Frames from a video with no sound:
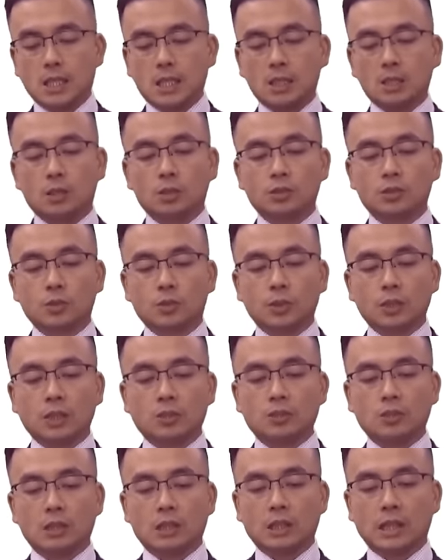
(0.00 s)
And also we
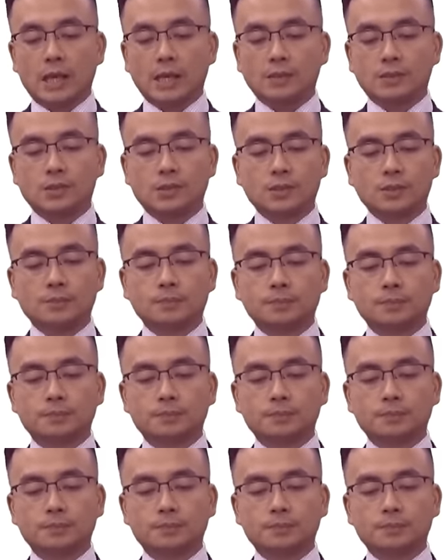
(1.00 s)
need to less